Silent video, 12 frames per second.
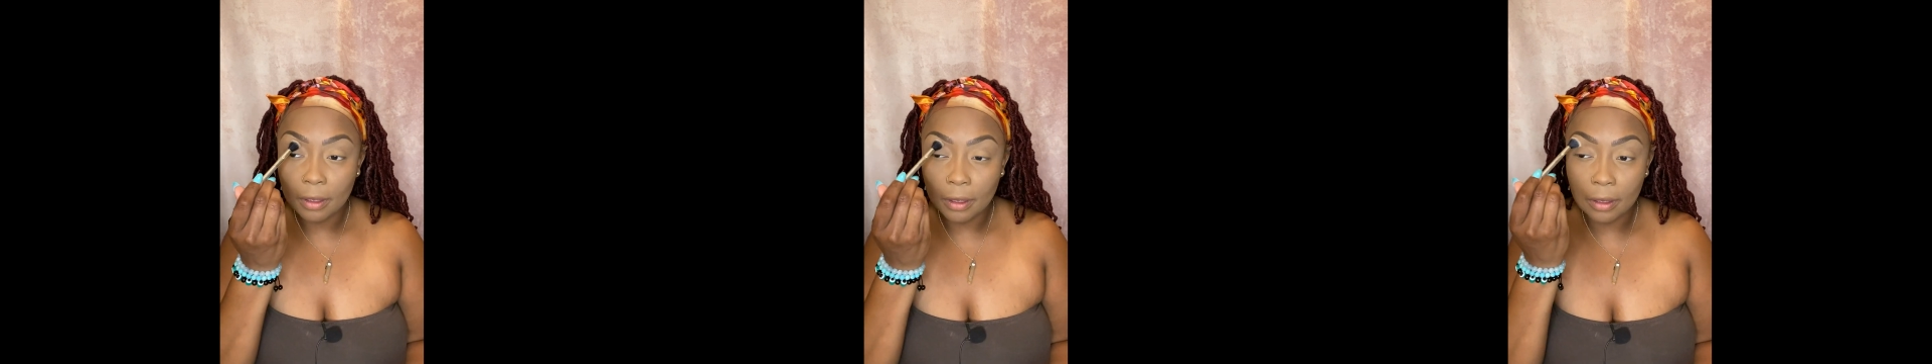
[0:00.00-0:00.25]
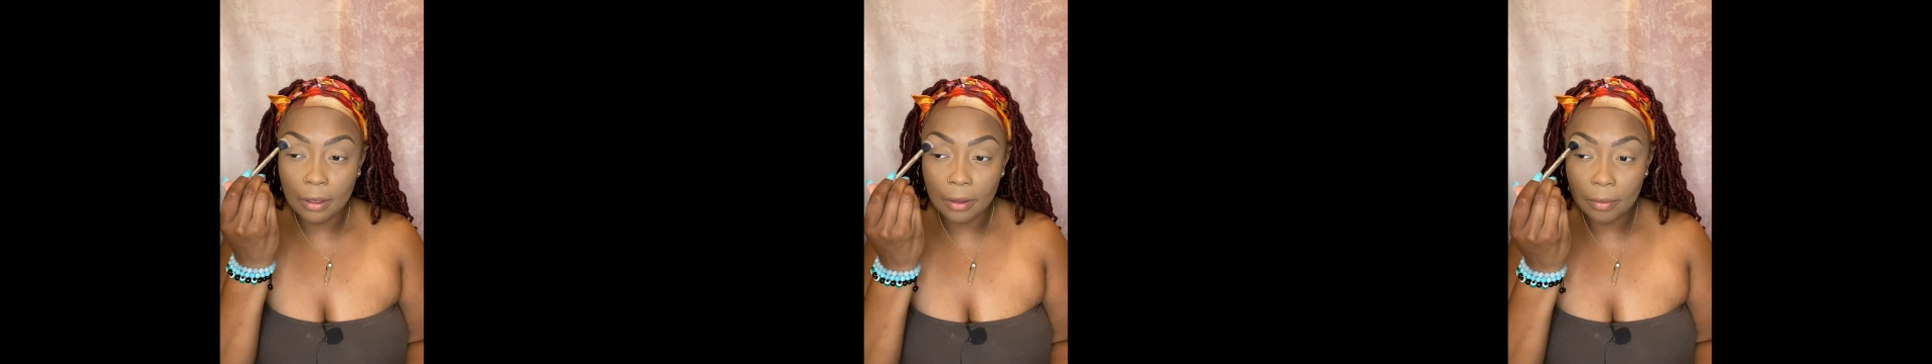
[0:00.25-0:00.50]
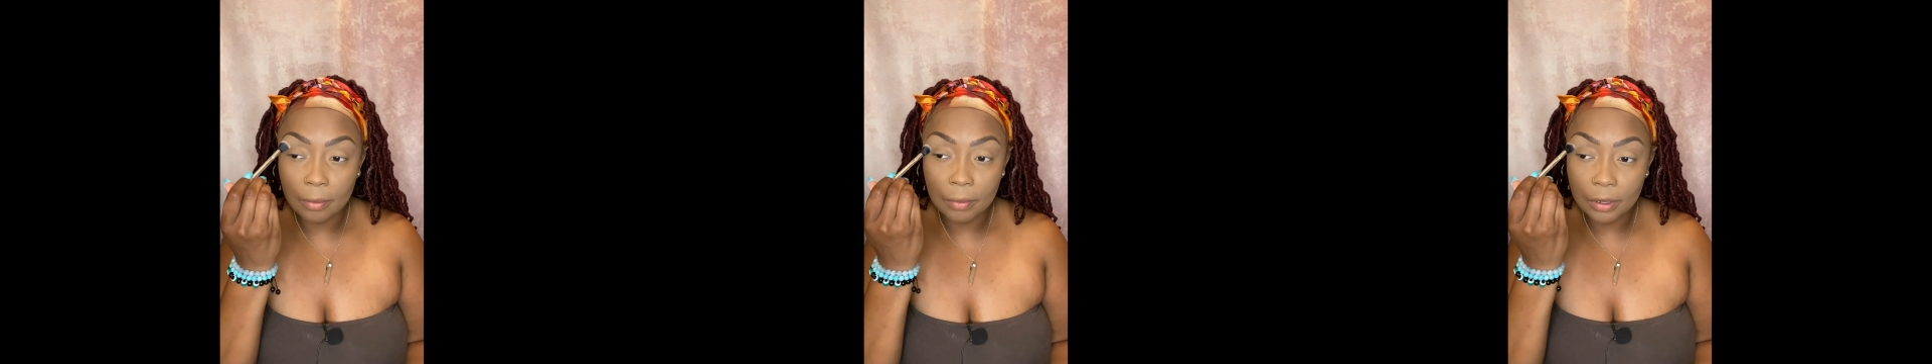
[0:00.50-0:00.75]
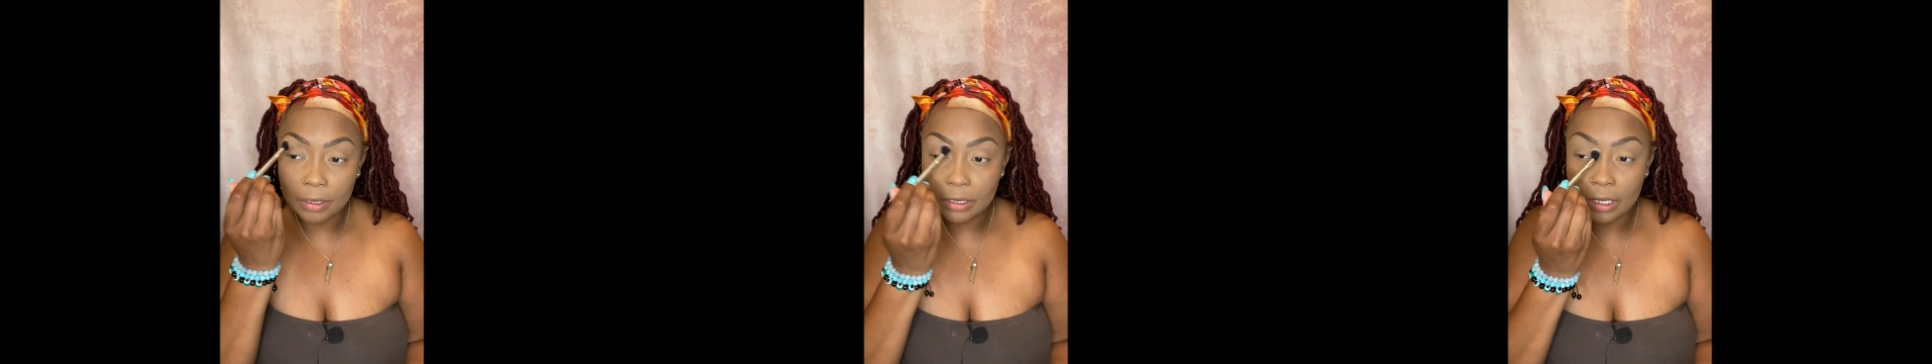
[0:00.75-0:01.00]

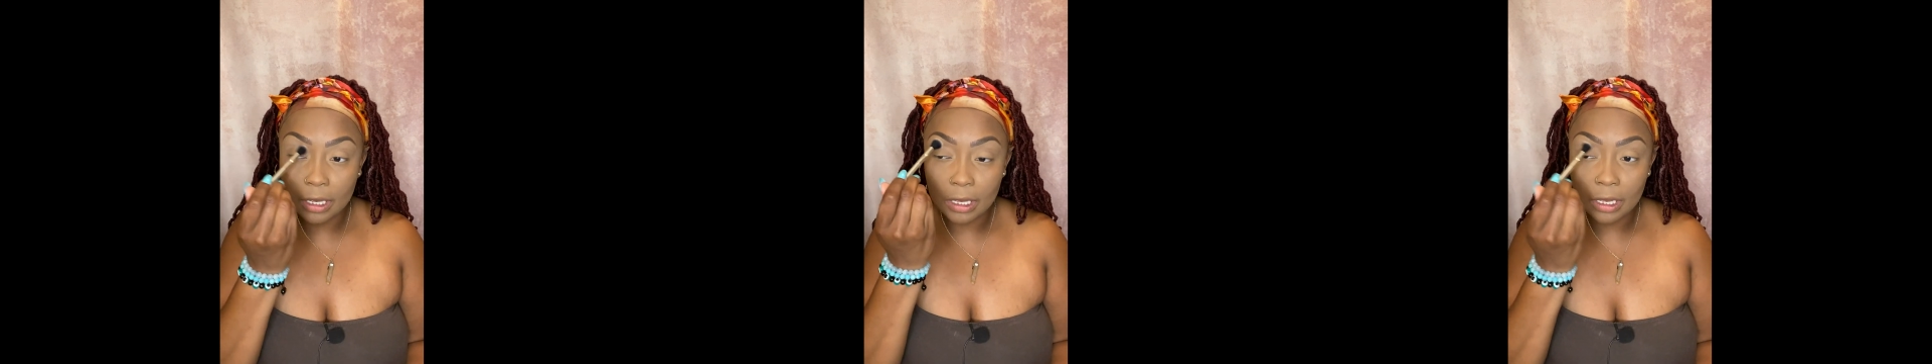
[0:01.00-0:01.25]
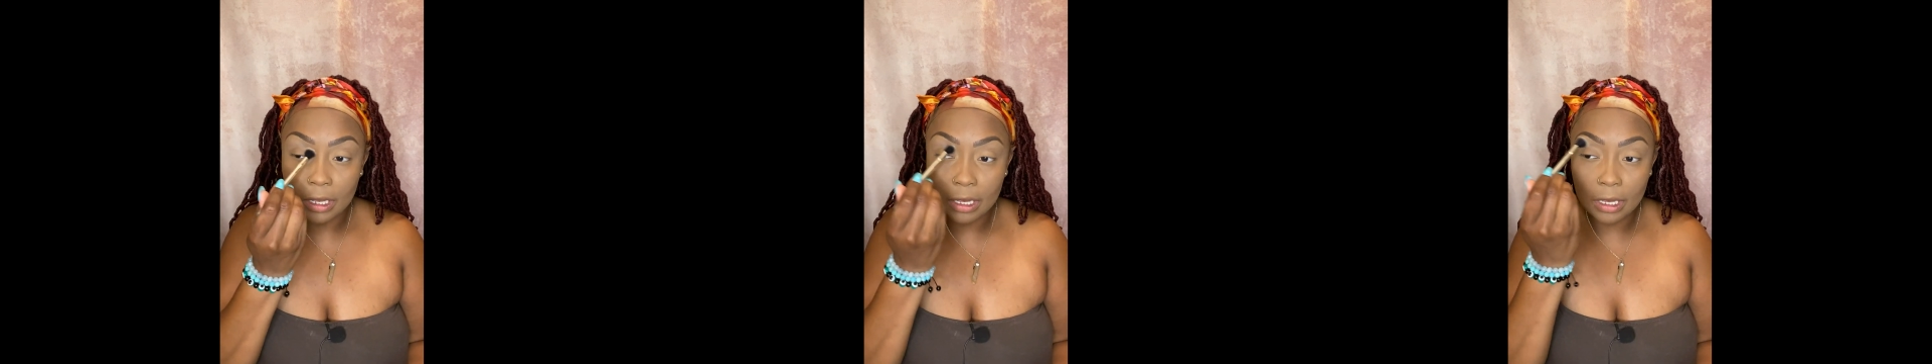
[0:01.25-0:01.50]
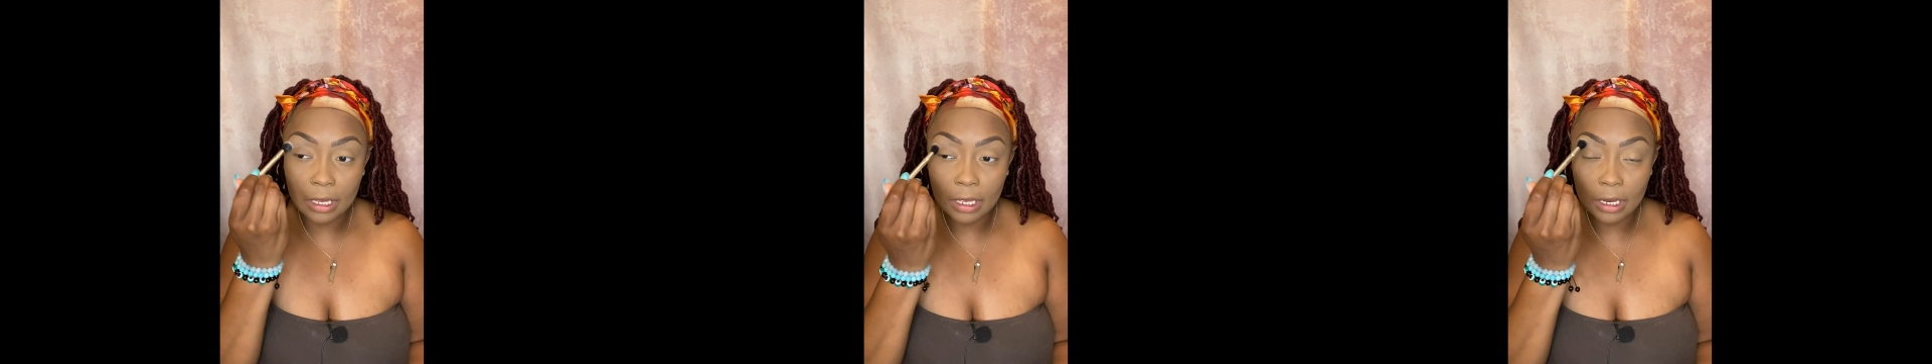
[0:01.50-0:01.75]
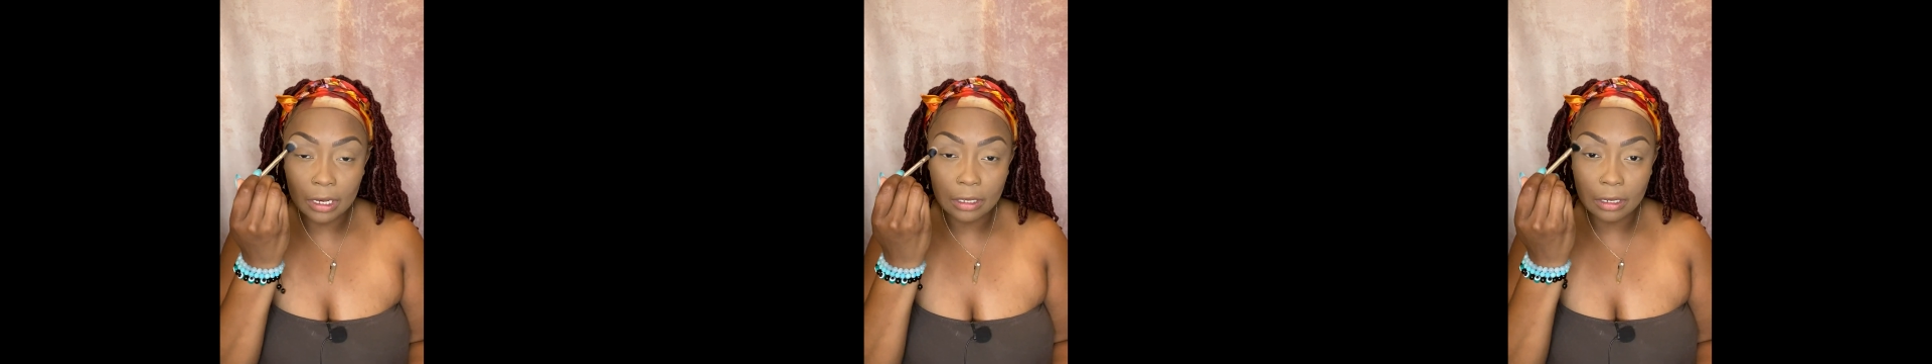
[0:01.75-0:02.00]
per se,
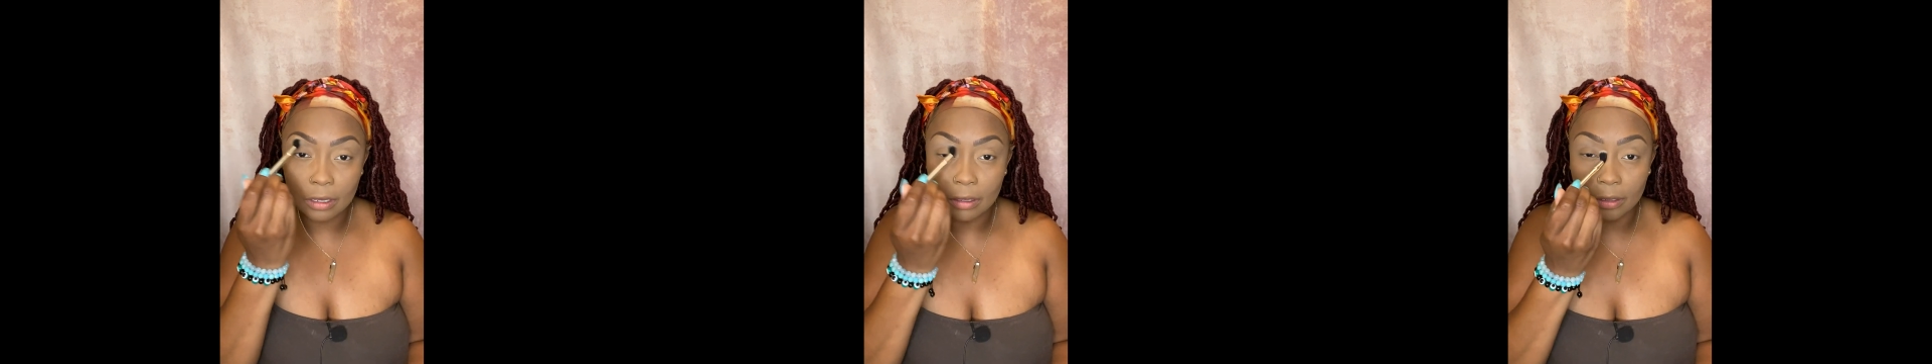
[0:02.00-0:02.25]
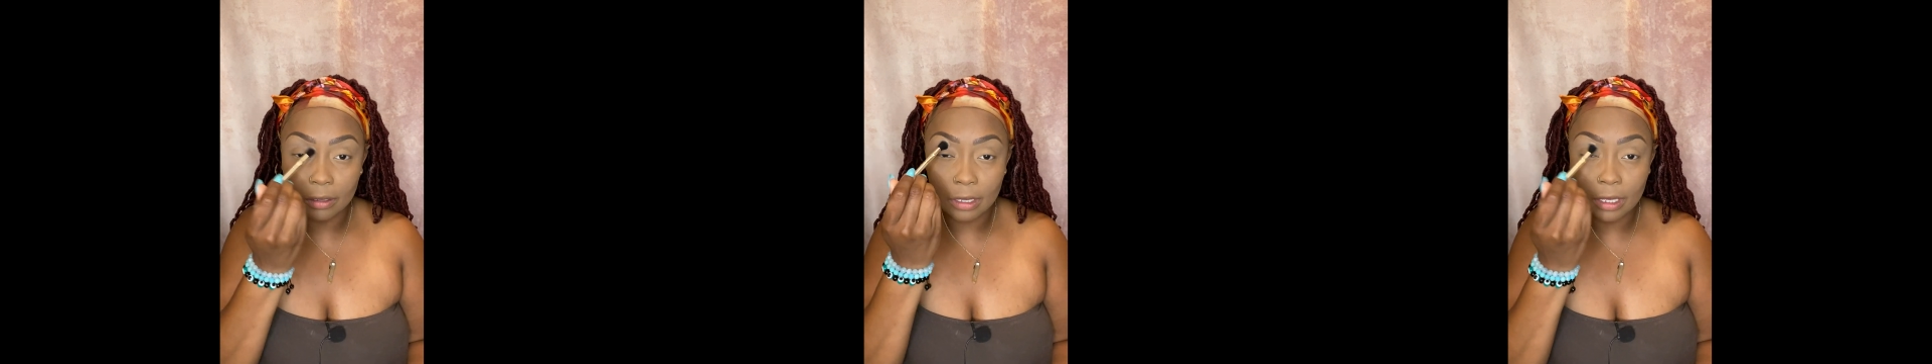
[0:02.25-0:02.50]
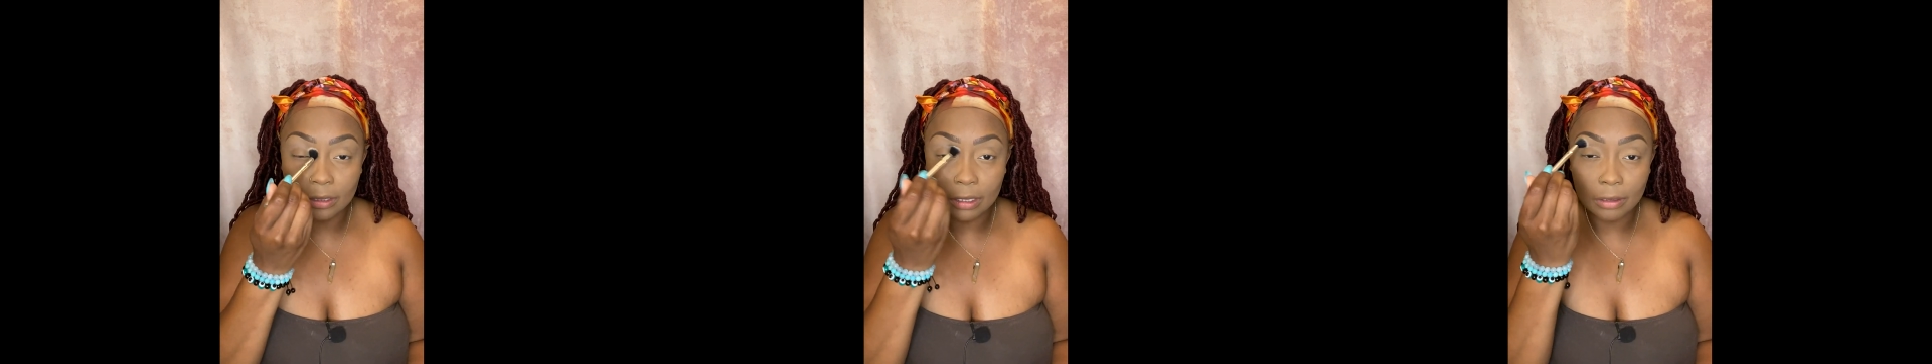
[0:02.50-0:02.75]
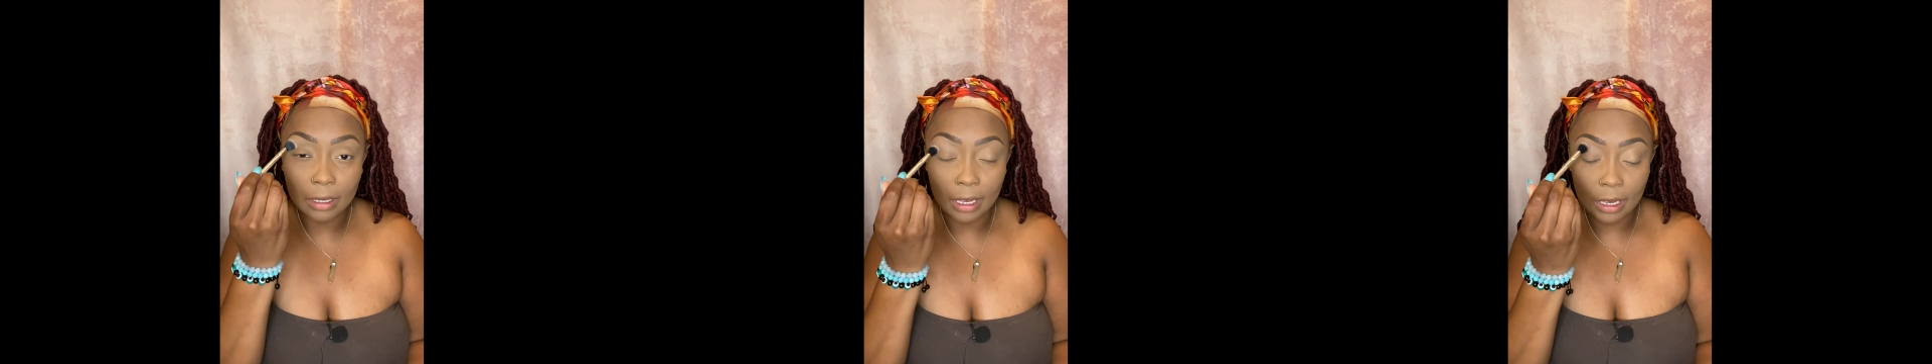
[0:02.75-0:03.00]
and you know, it's
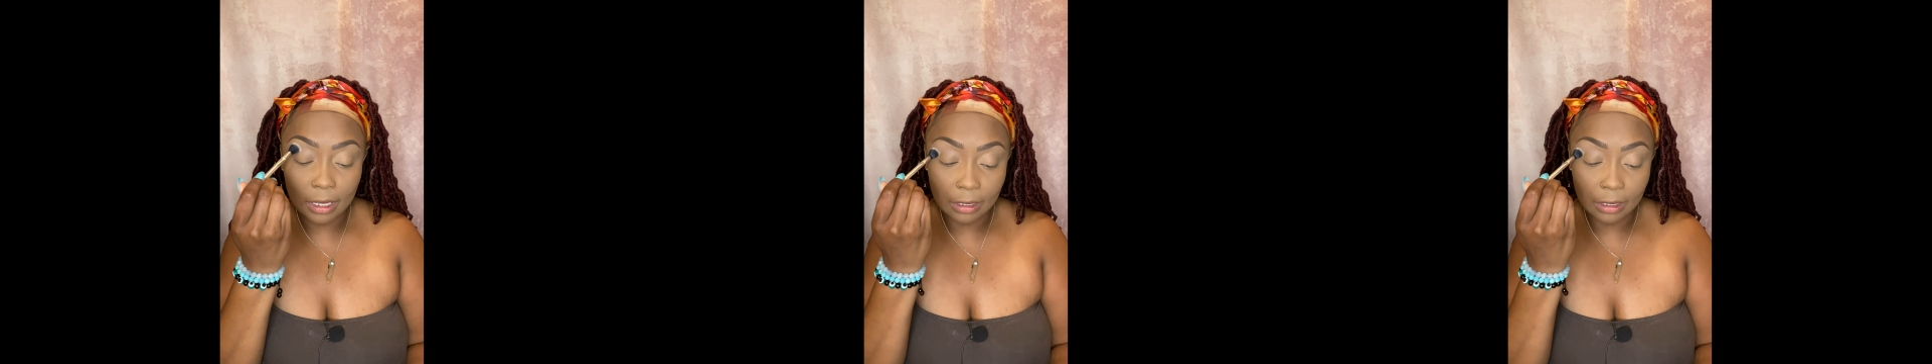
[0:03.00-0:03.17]
okay.